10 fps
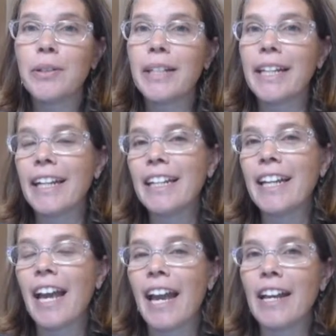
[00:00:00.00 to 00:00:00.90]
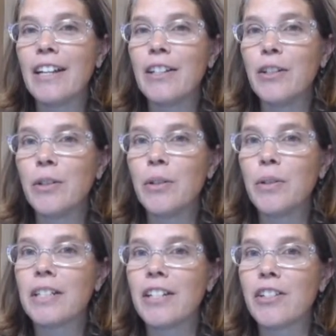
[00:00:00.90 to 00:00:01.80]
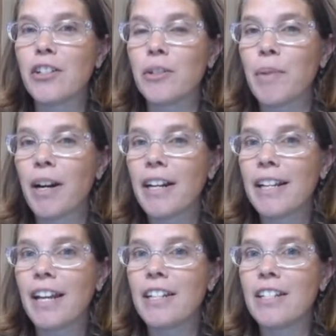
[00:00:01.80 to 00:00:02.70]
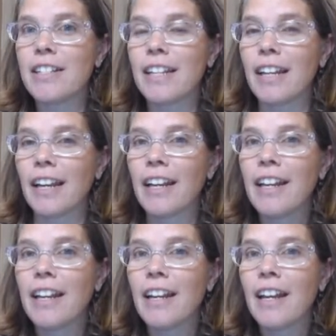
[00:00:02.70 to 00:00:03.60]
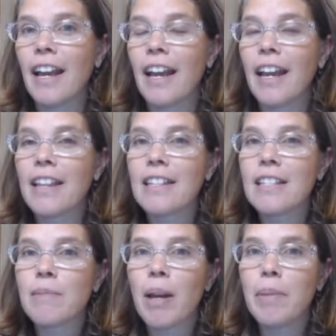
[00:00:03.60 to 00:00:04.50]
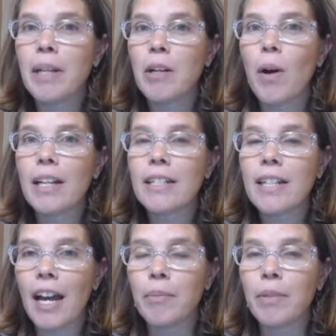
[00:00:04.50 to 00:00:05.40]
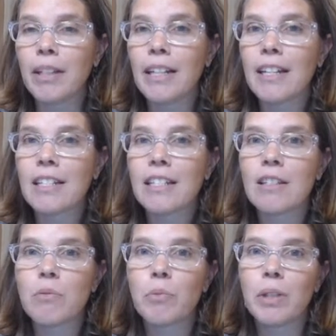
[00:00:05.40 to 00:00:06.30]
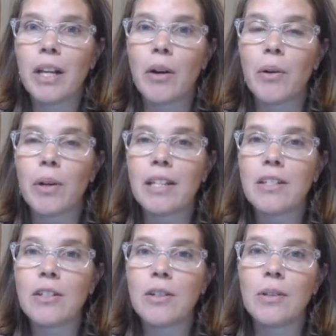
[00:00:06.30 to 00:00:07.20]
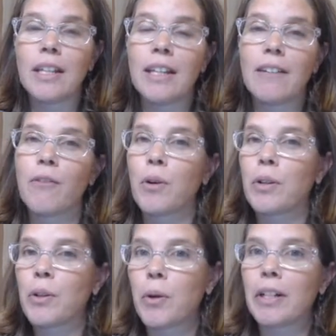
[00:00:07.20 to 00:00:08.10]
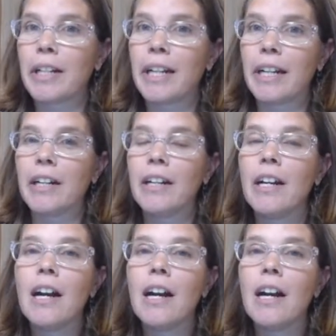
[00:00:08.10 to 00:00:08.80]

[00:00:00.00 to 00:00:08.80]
need a new digital marketing agency? And this might be quite timely as we go into the fourth quarter here.